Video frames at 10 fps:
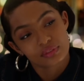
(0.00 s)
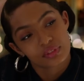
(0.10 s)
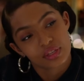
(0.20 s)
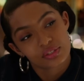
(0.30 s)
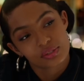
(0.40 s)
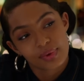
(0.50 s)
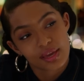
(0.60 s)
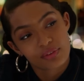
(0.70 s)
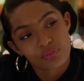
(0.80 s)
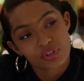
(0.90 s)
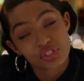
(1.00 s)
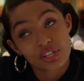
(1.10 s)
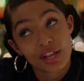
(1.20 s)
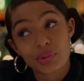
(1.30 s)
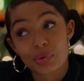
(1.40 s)
Not too bad for a
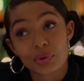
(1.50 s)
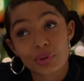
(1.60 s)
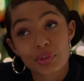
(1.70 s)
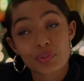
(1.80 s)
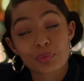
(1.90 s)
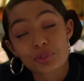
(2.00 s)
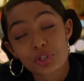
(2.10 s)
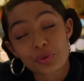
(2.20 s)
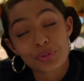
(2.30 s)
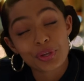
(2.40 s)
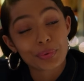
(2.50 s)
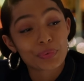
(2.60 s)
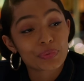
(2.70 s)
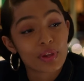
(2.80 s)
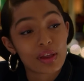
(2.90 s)
shallow girl from Sherman
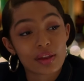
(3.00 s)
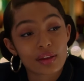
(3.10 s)
Oaks, huh?